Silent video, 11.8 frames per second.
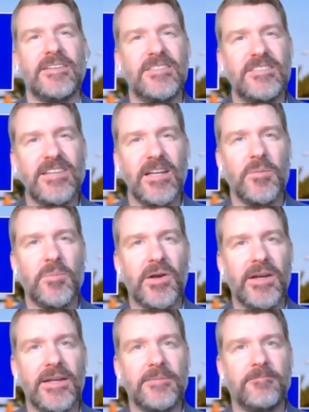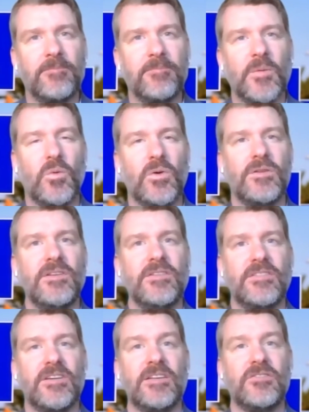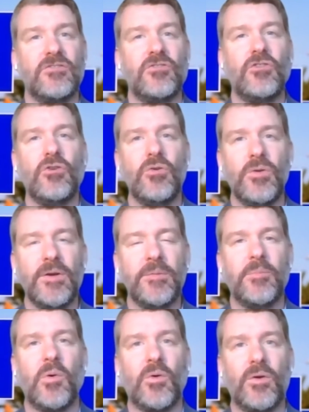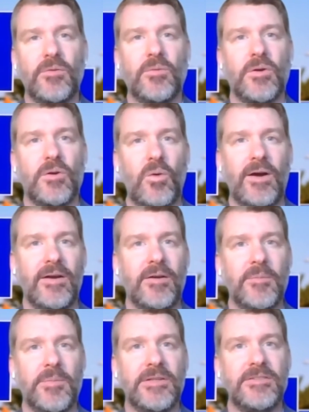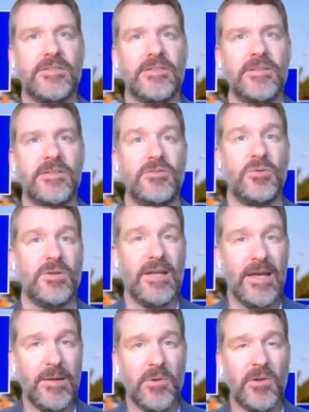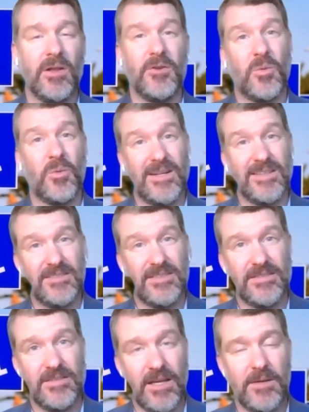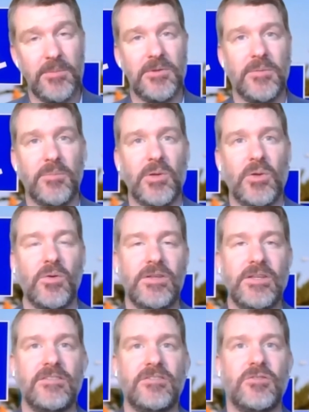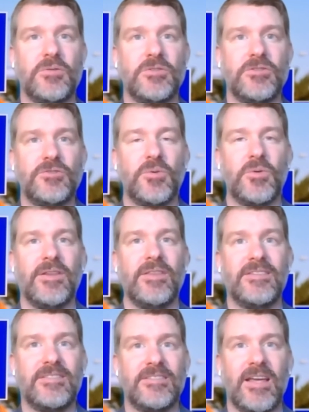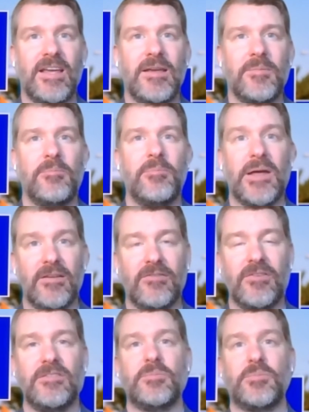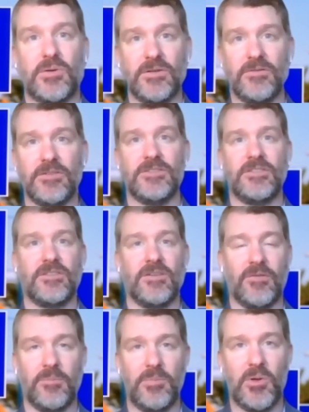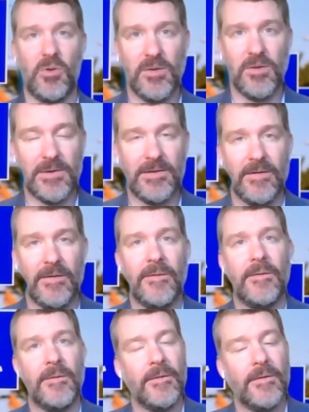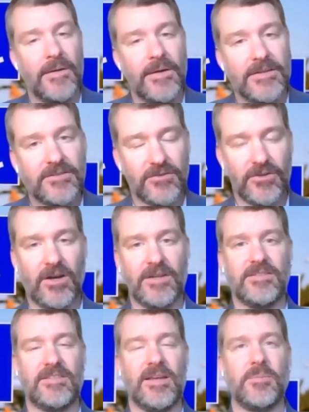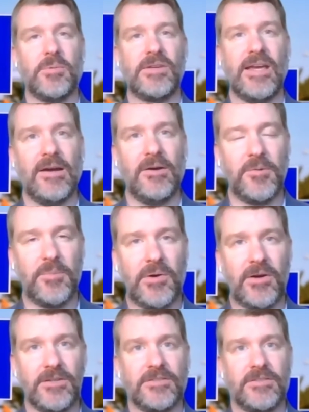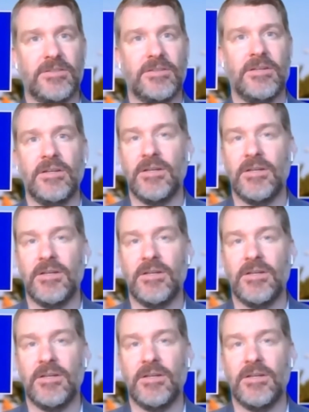To celebrate, we'll discuss two important requirements to enable otherwise disabled employees to enjoy the same benefits and privileges of employment as their non-disabled counterparts.